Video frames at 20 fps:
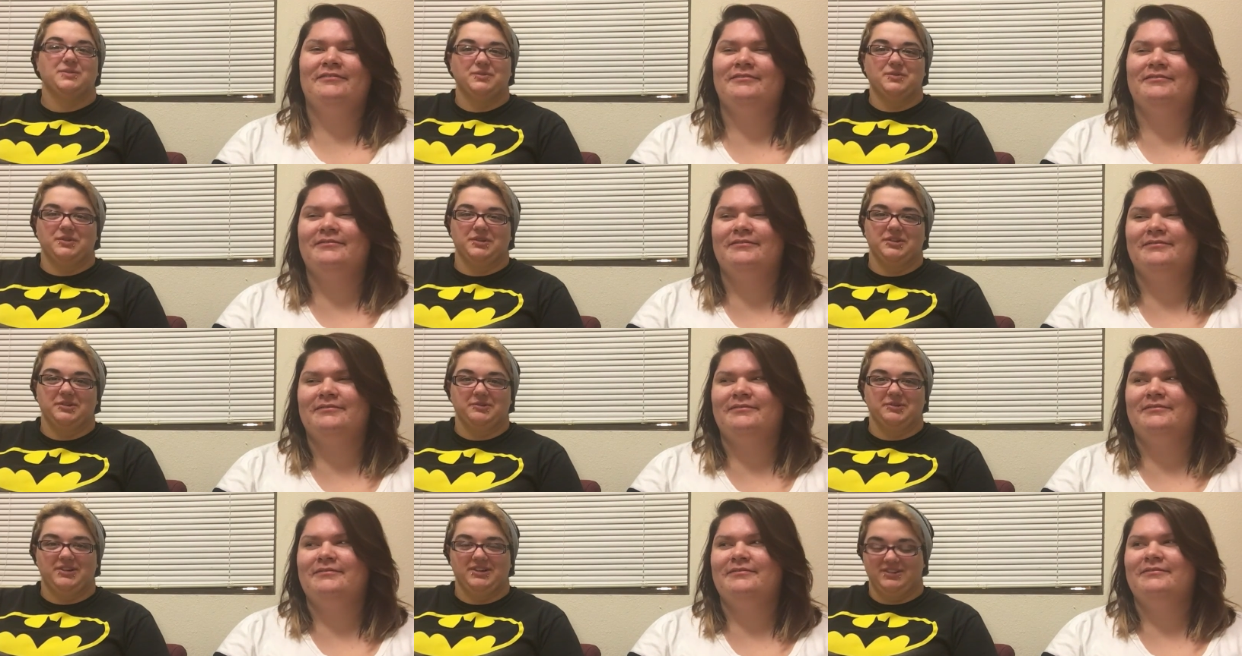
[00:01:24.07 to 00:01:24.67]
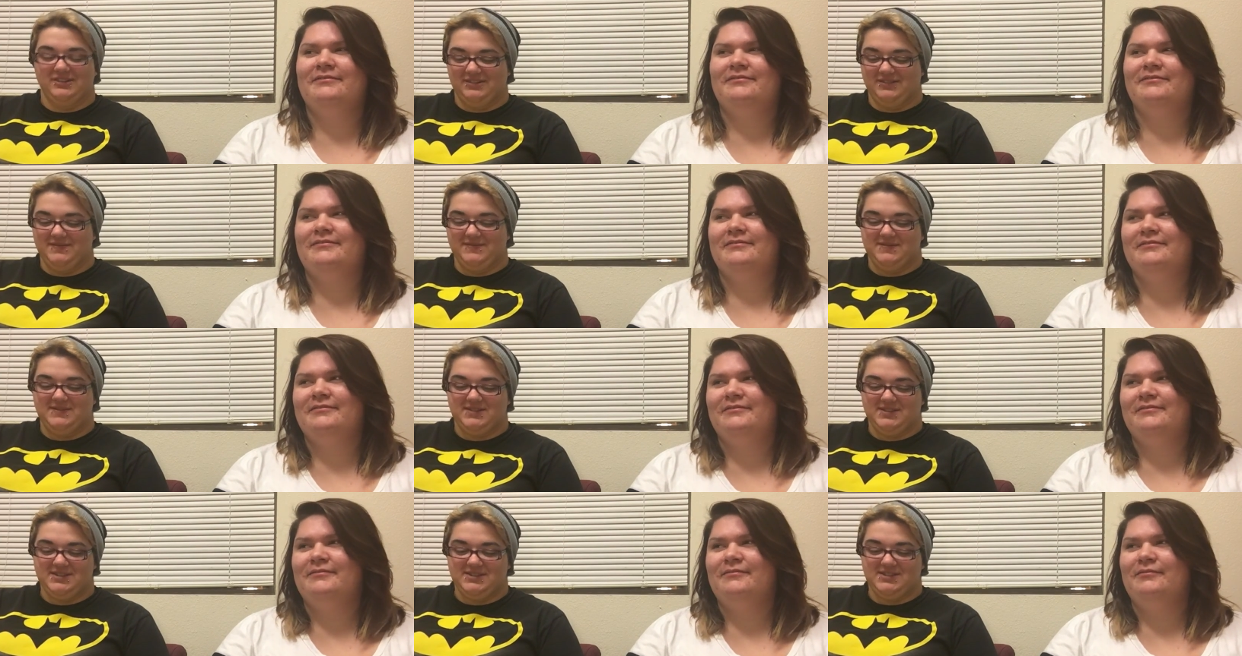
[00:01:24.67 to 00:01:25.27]
Speaker 1: Really weird.
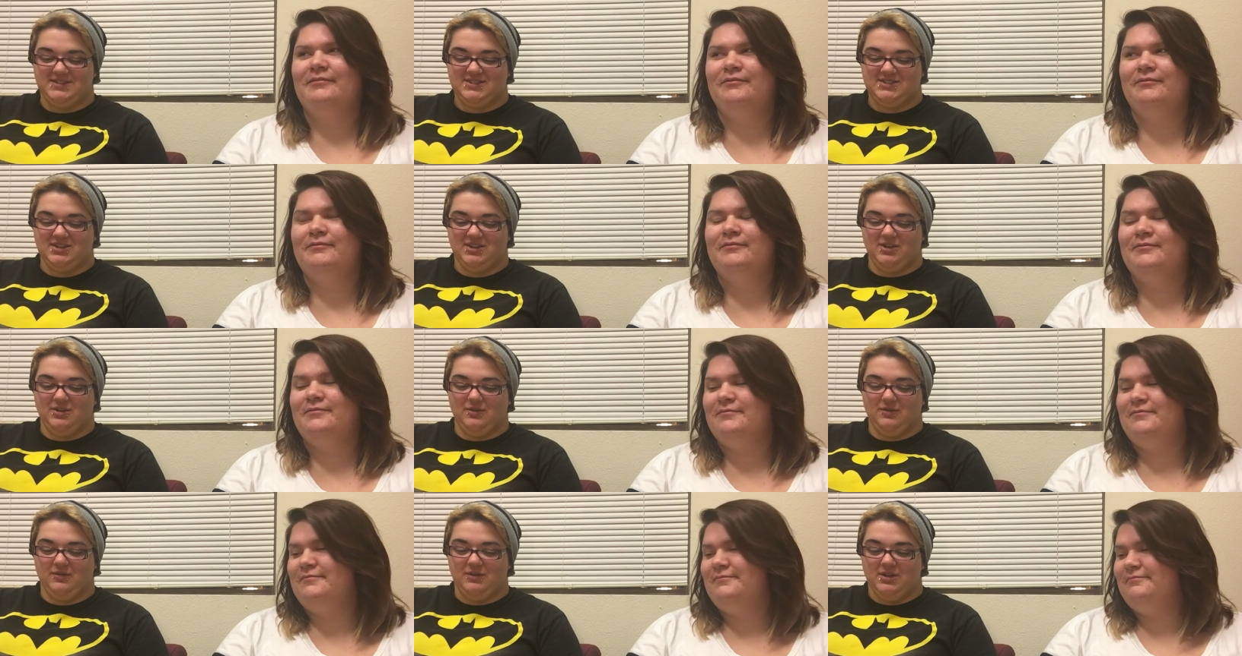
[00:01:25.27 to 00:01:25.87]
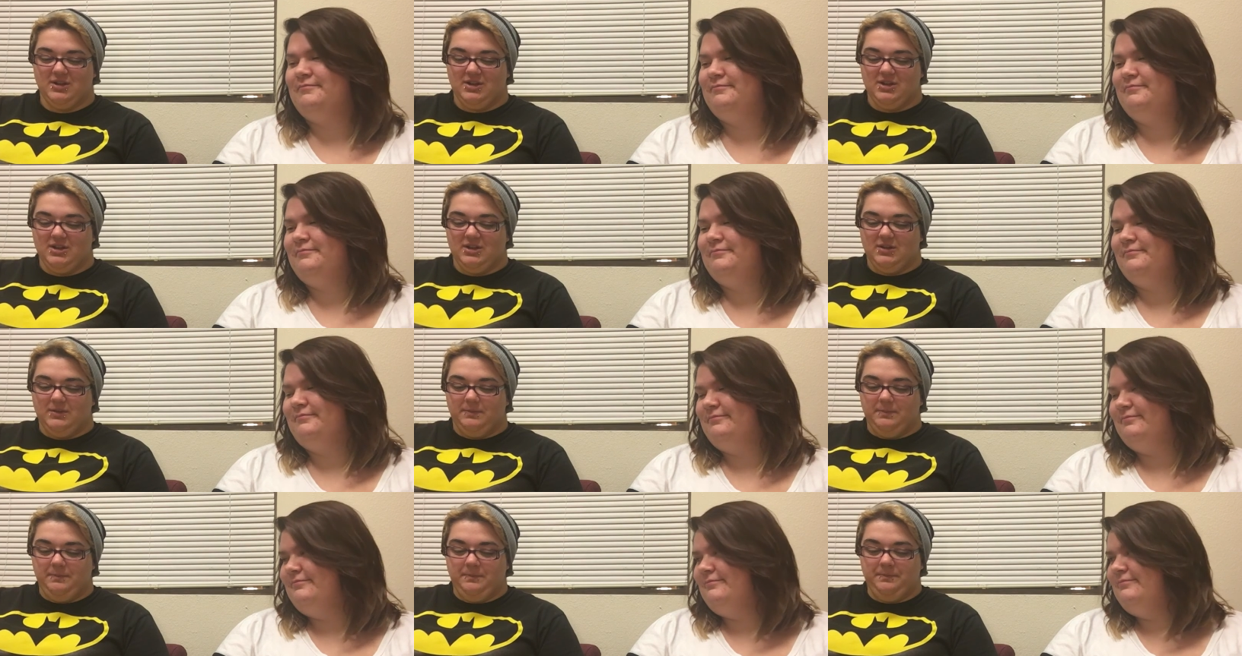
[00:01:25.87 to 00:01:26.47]
So,
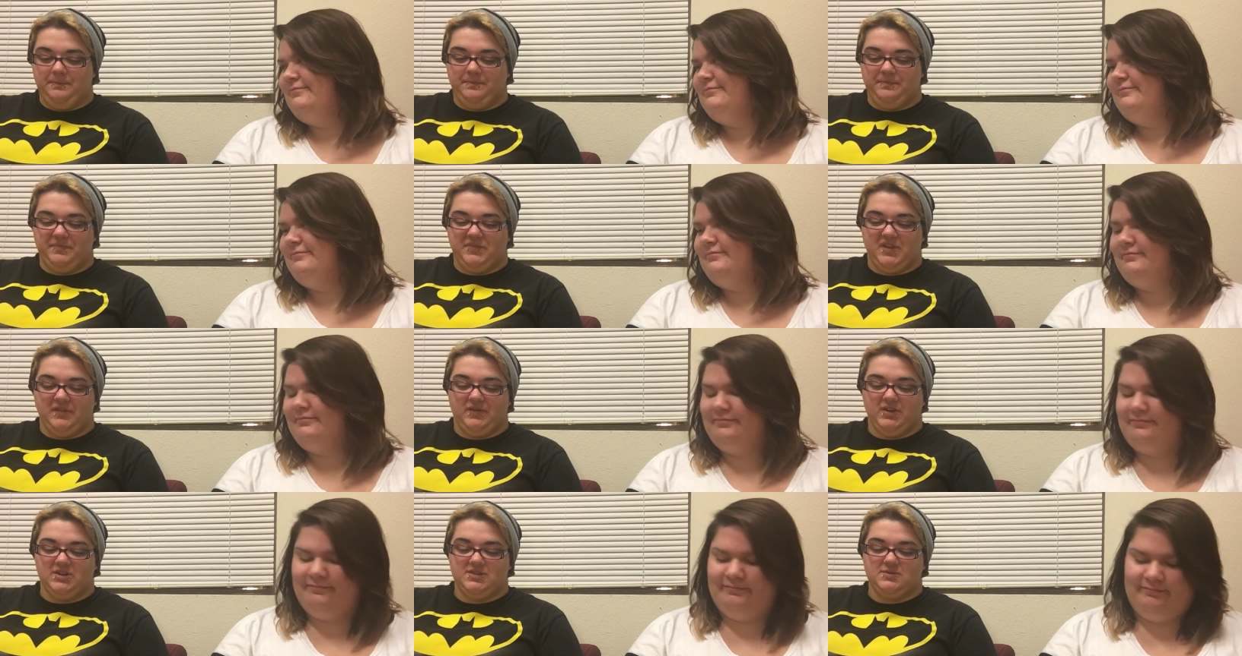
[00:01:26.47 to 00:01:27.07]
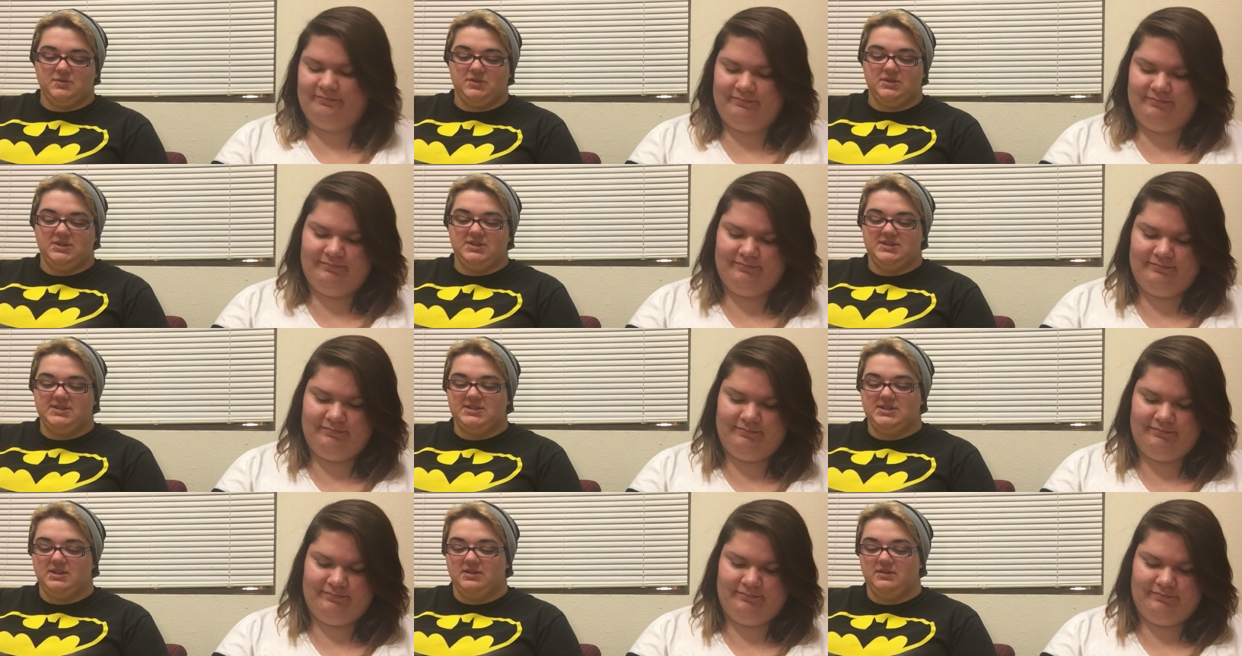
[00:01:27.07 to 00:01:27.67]
the first one
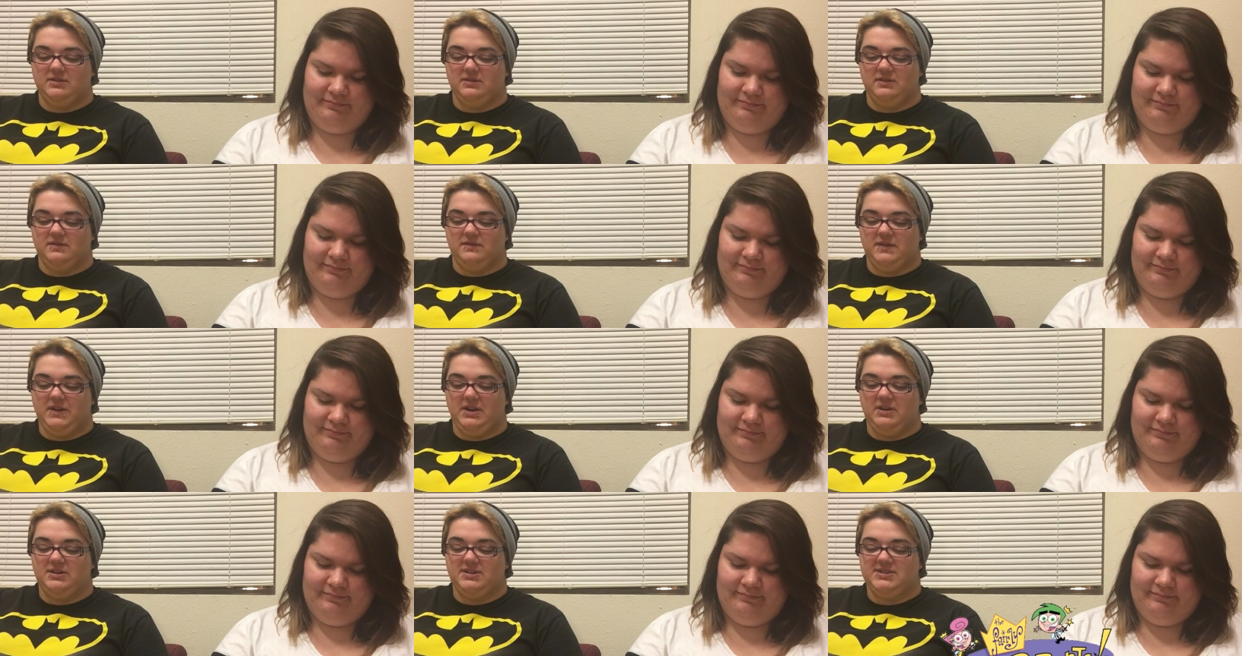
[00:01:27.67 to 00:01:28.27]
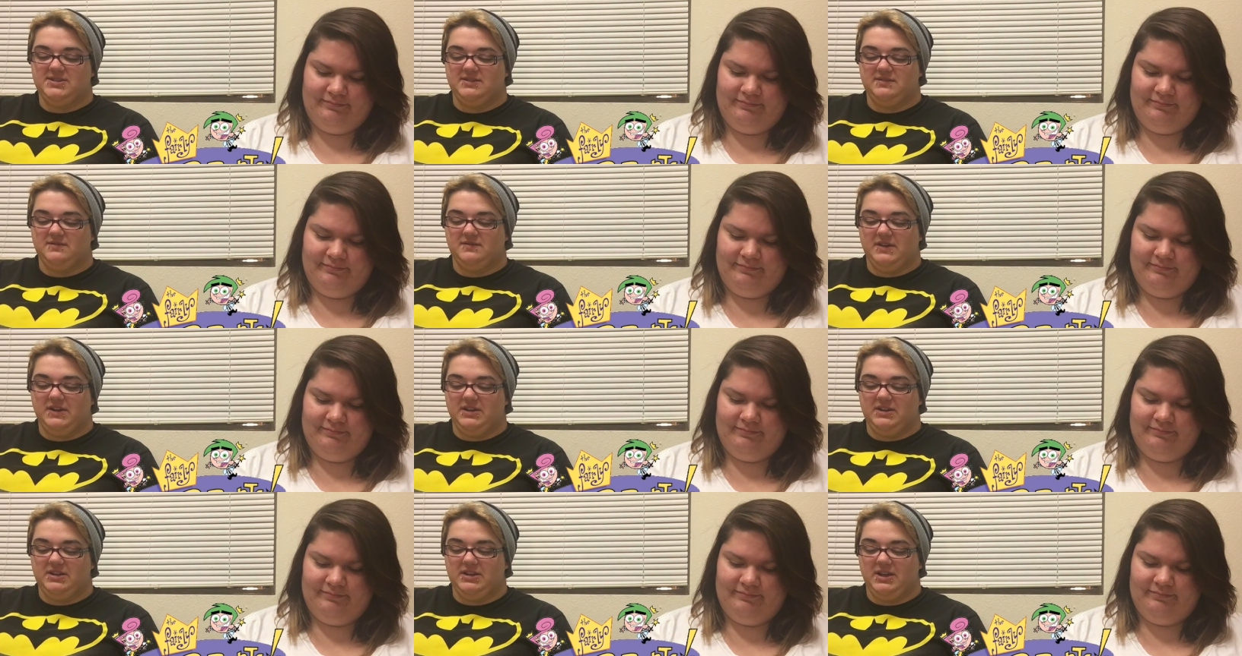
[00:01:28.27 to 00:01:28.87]
is, the fairies in
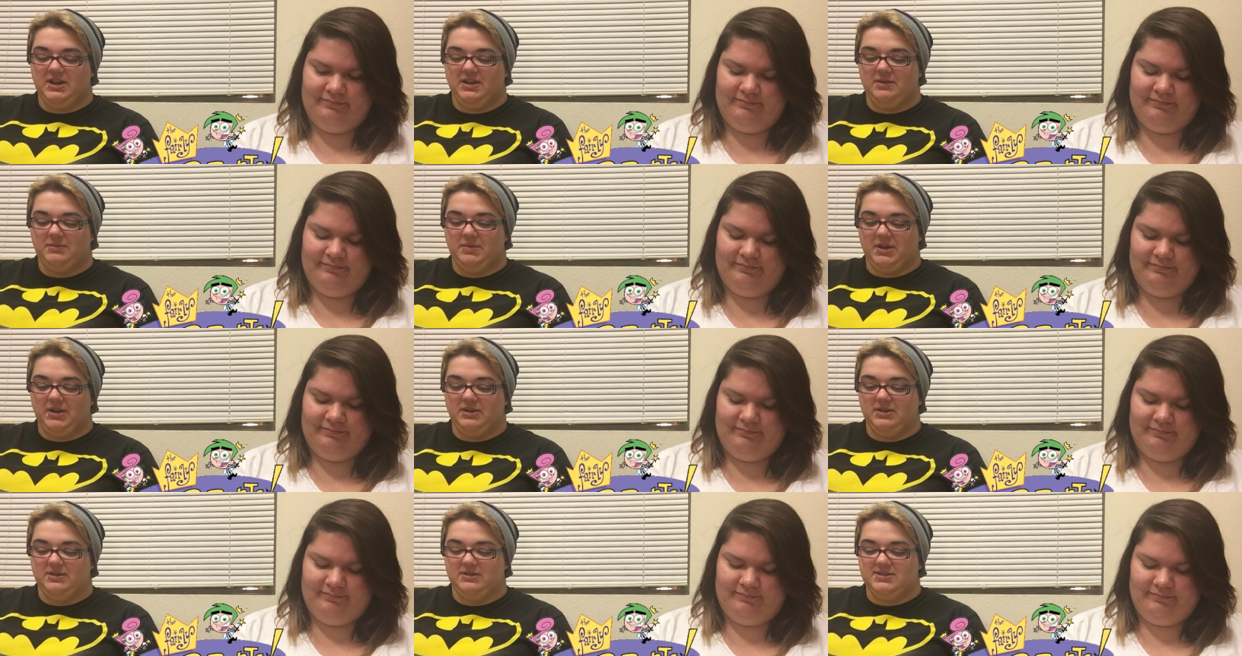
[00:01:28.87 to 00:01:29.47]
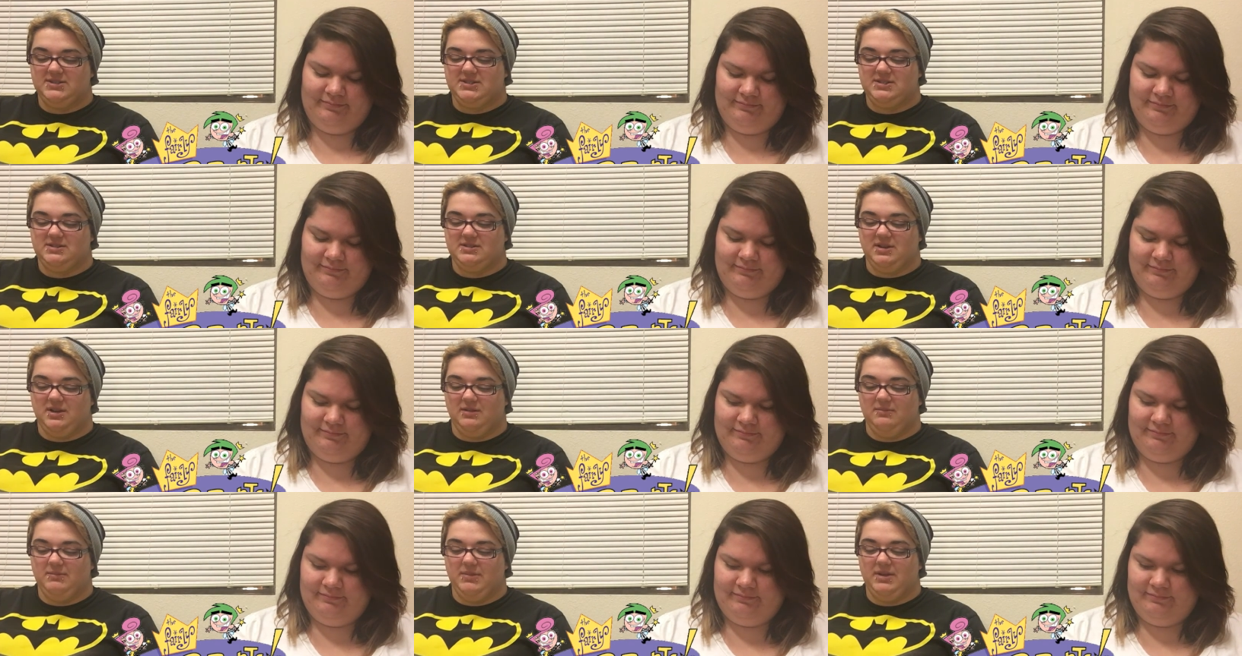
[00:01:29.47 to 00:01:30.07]
Fairly
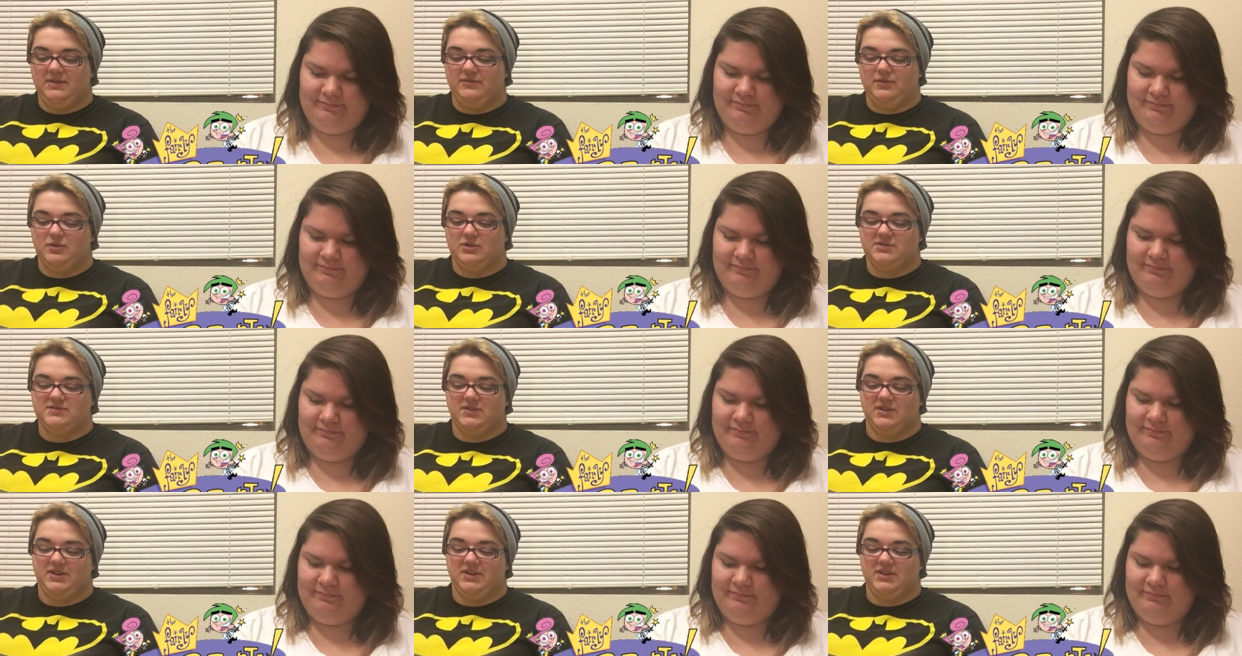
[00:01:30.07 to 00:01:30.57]
OddParents are metaphors